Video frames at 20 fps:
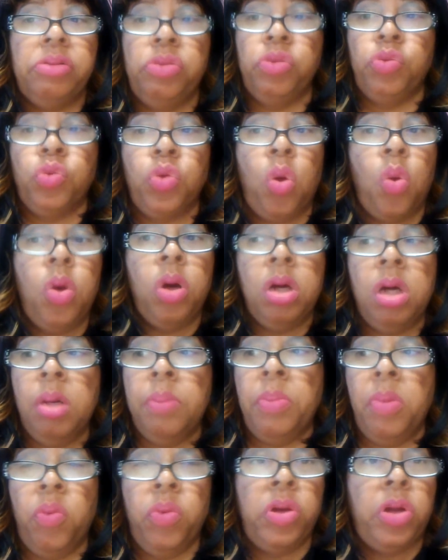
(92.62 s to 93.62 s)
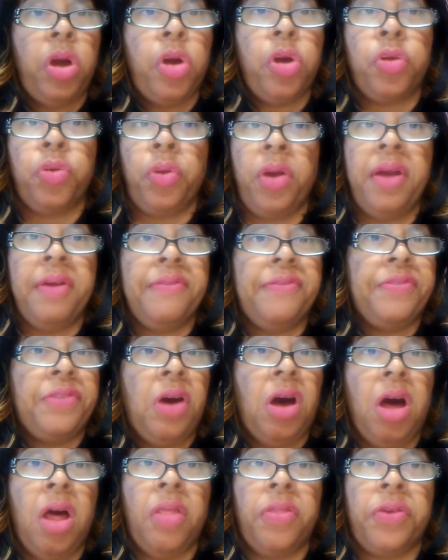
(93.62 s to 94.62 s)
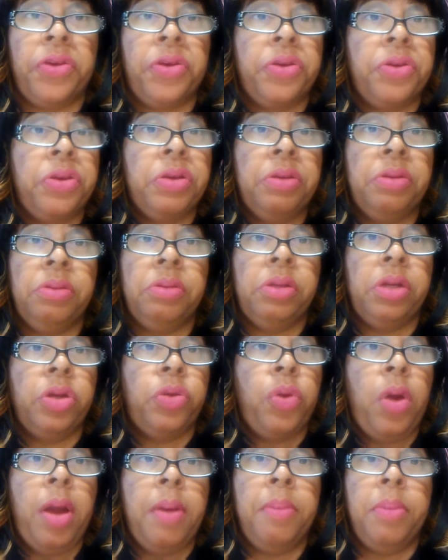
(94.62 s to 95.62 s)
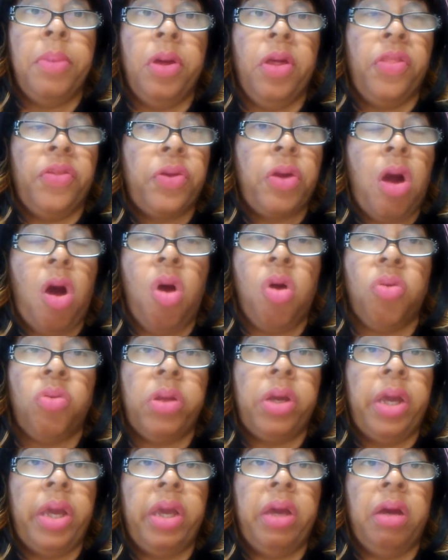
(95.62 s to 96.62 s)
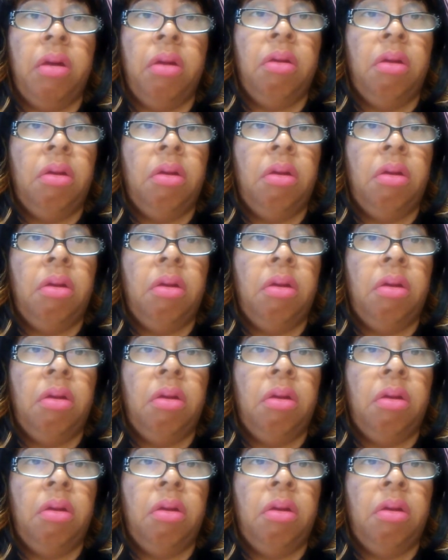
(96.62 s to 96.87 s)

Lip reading: grow up with her grandfather and grandmother on a